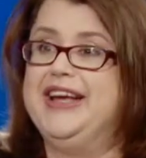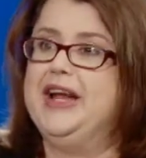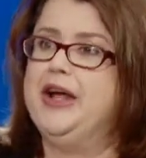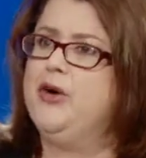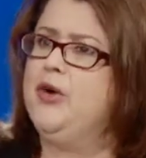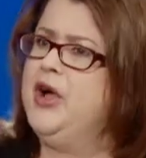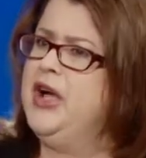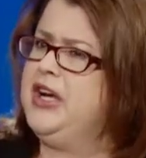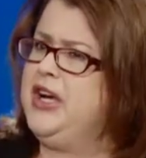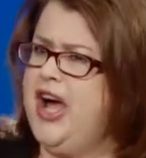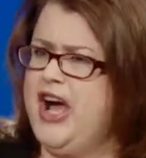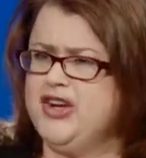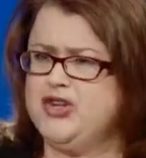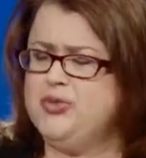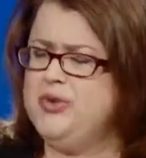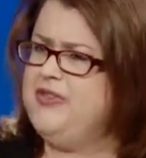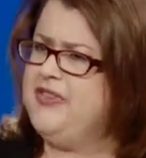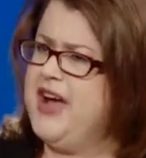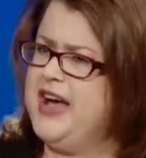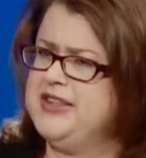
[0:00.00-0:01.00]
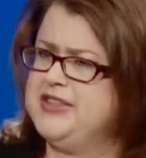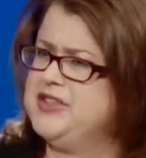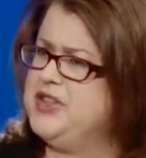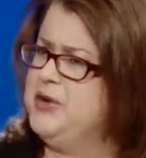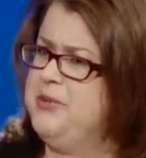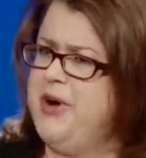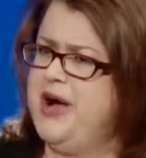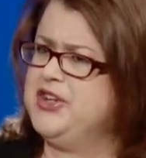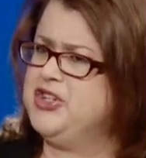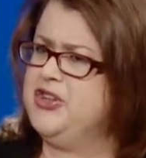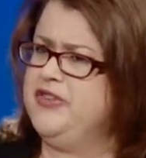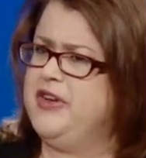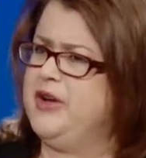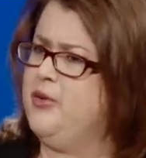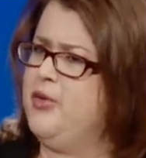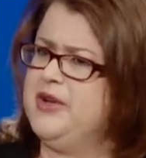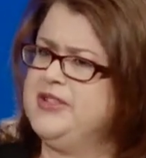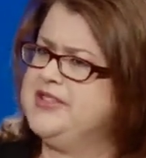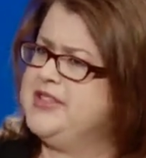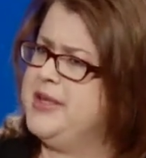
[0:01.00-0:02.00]
you know, gosh, we've got so much of
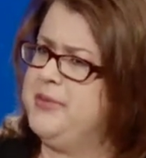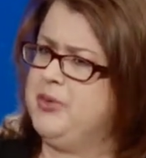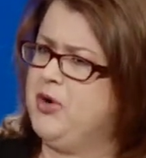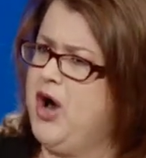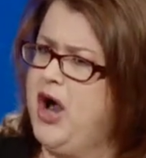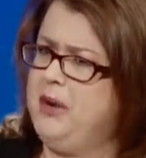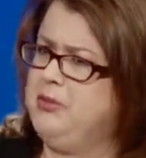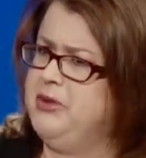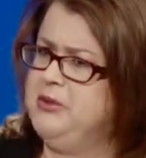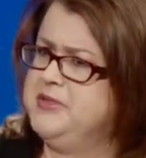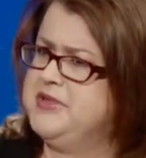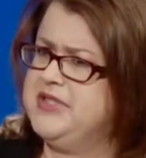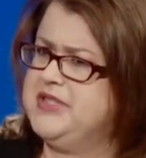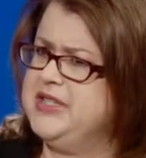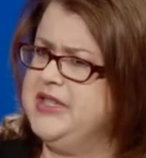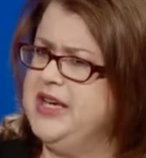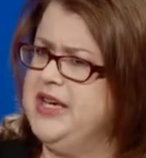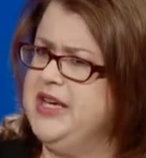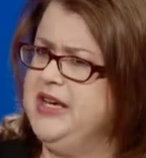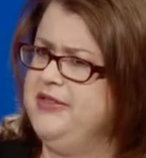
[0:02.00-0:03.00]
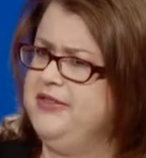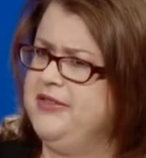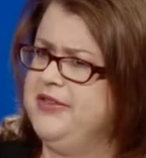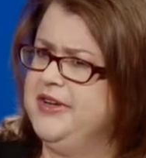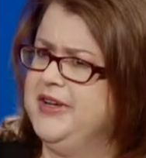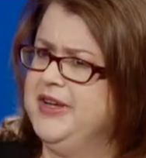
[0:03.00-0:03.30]
it. What's the problem, Steve?